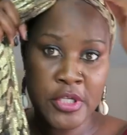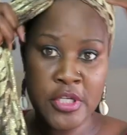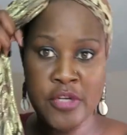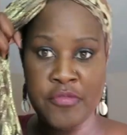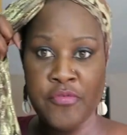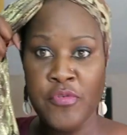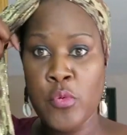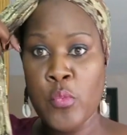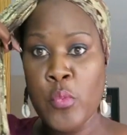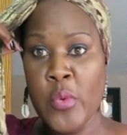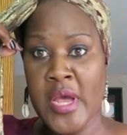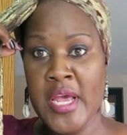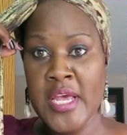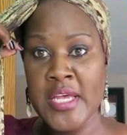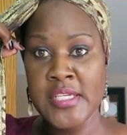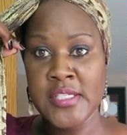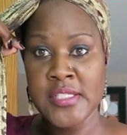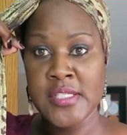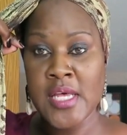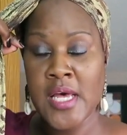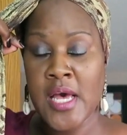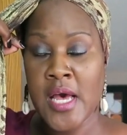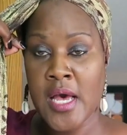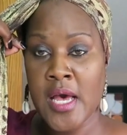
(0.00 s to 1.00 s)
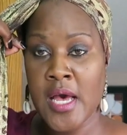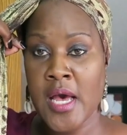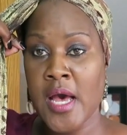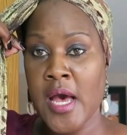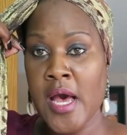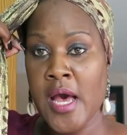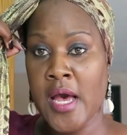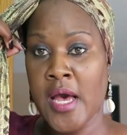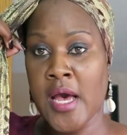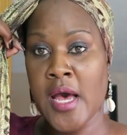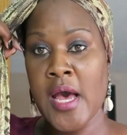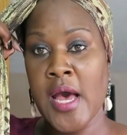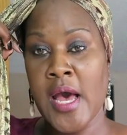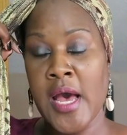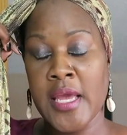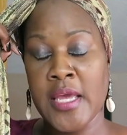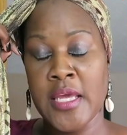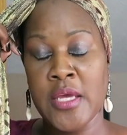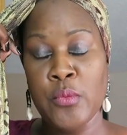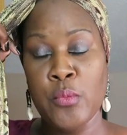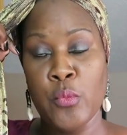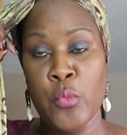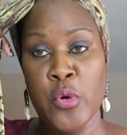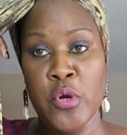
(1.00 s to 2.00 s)
of different ways I
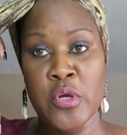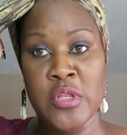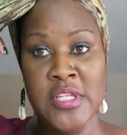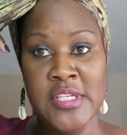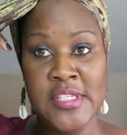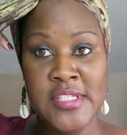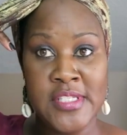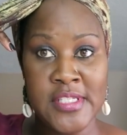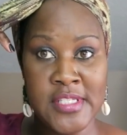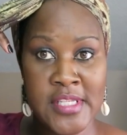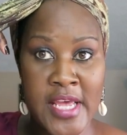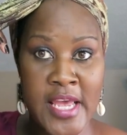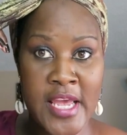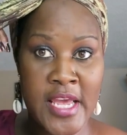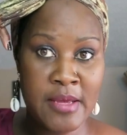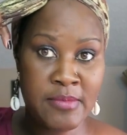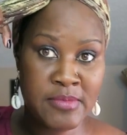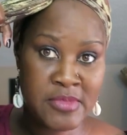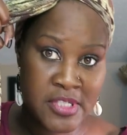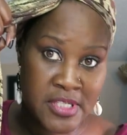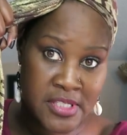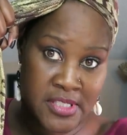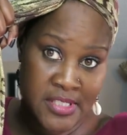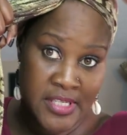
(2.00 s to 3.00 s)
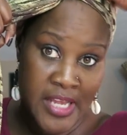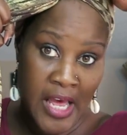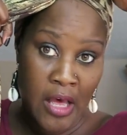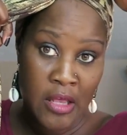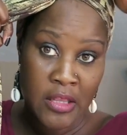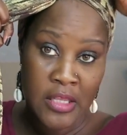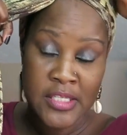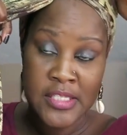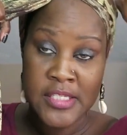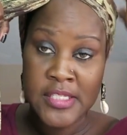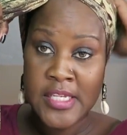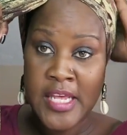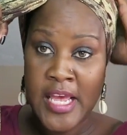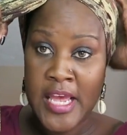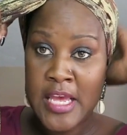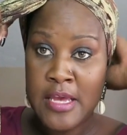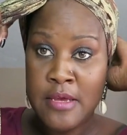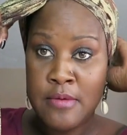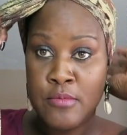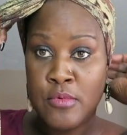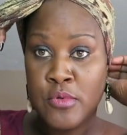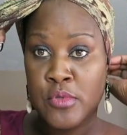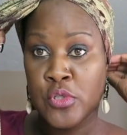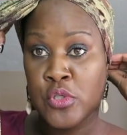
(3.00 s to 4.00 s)
can wear the same style, the
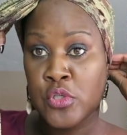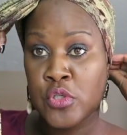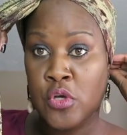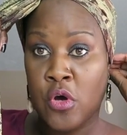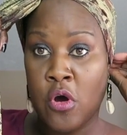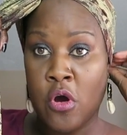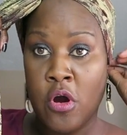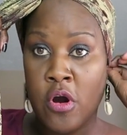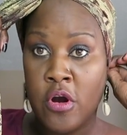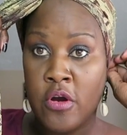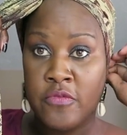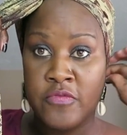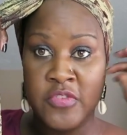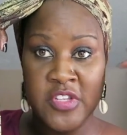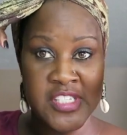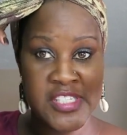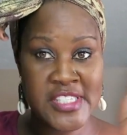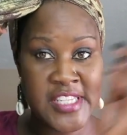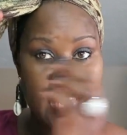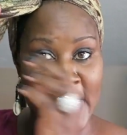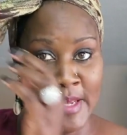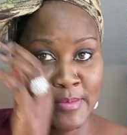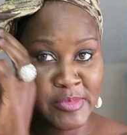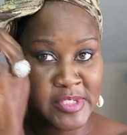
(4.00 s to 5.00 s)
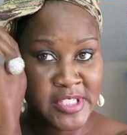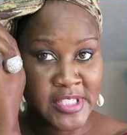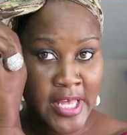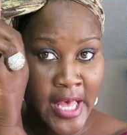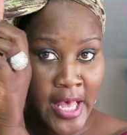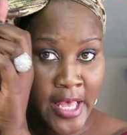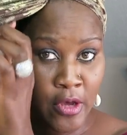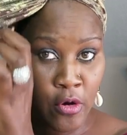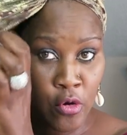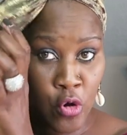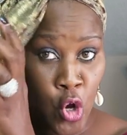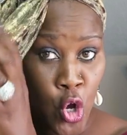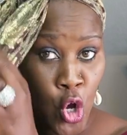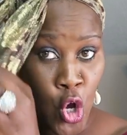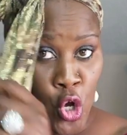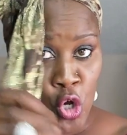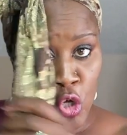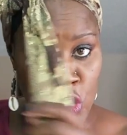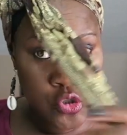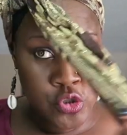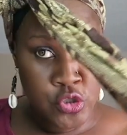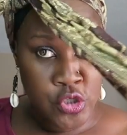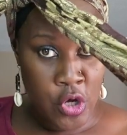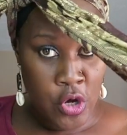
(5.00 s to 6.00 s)
same scarf, the same style.
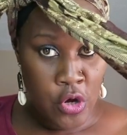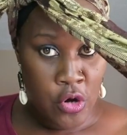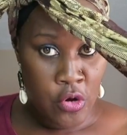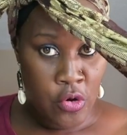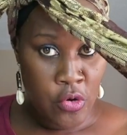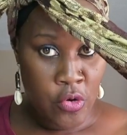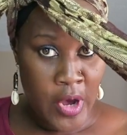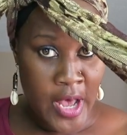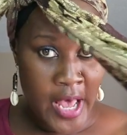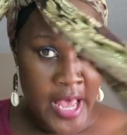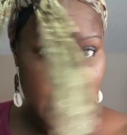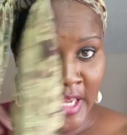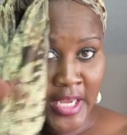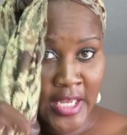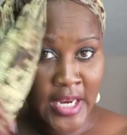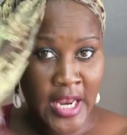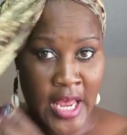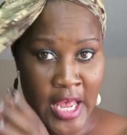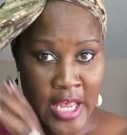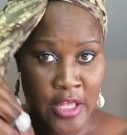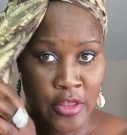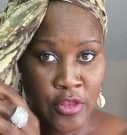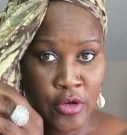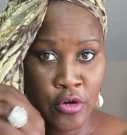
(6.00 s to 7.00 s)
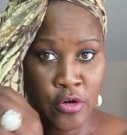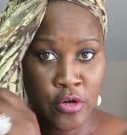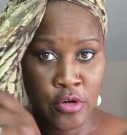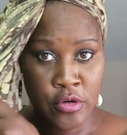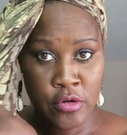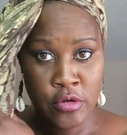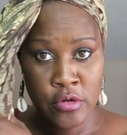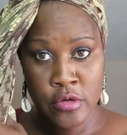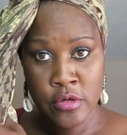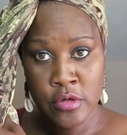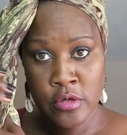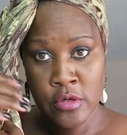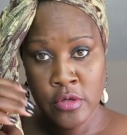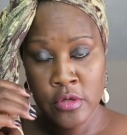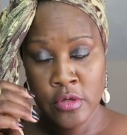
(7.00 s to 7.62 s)
So I can either